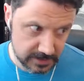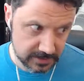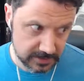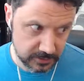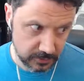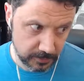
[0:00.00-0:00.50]

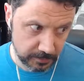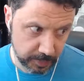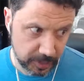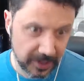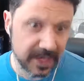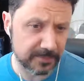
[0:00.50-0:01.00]
to
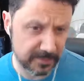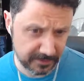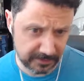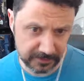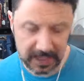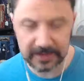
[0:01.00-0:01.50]
play up the
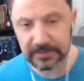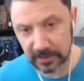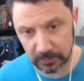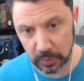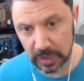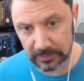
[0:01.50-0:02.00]

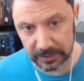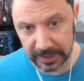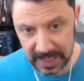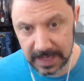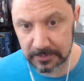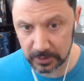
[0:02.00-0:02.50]
flavor of whatever
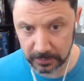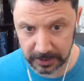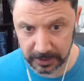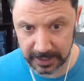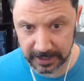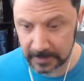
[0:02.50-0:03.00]
game you're
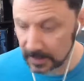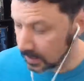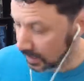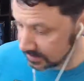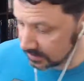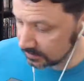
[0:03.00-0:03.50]
playing,
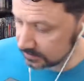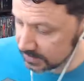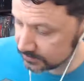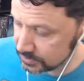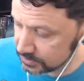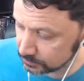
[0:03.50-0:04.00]
I think this
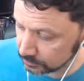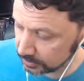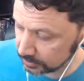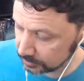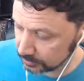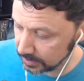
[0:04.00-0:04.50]
gives you some
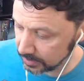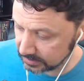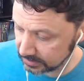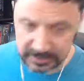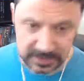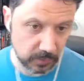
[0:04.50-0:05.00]
really good
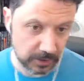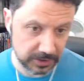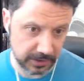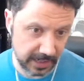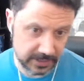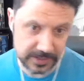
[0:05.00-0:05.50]
ideas of what
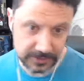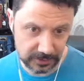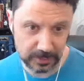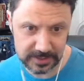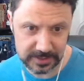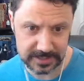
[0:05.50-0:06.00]
you can actually
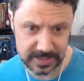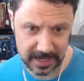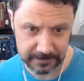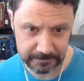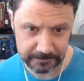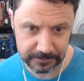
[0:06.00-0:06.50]
do with this
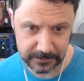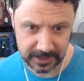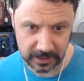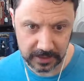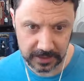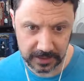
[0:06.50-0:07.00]
game. You
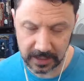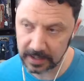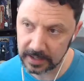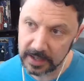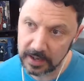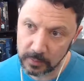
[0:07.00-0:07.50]
know, like
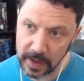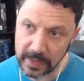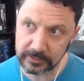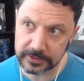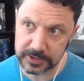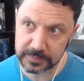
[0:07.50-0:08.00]
uh,
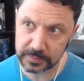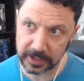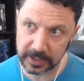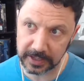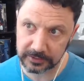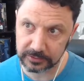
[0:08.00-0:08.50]
rather than just
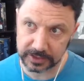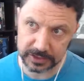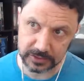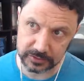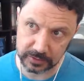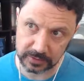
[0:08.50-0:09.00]
playing a
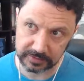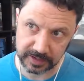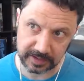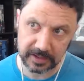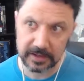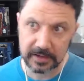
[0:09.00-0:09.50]
traditional sort of
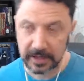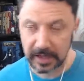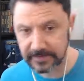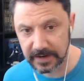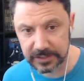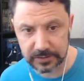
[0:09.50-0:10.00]
like
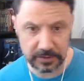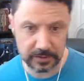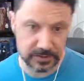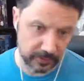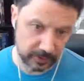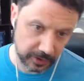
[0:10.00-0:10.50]

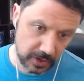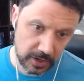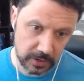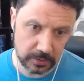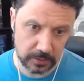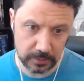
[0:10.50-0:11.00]
adventurers on the
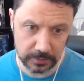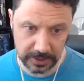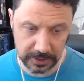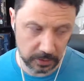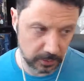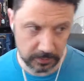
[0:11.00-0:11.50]
go,
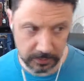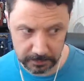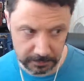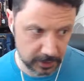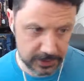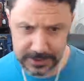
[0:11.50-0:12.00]
you know,
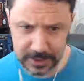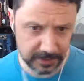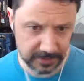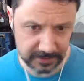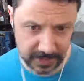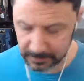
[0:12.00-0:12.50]

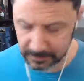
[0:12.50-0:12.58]
mercenary type